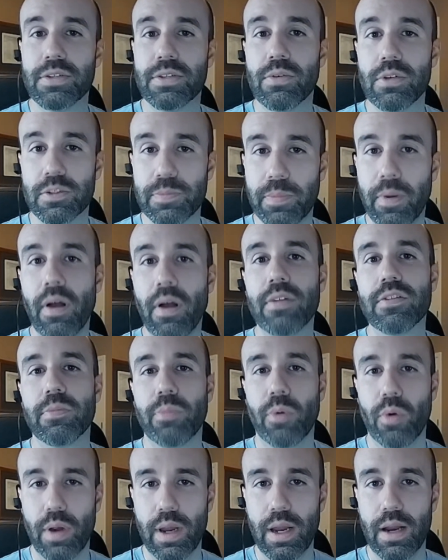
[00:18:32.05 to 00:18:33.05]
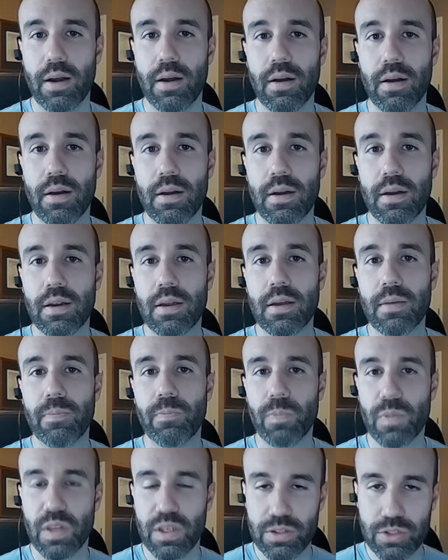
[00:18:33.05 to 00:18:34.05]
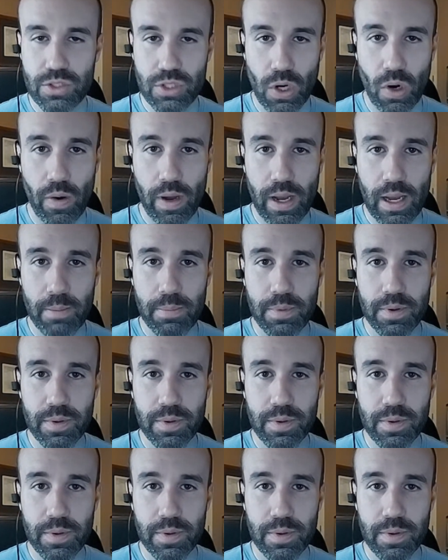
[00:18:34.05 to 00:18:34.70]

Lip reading: responsible here is Joab.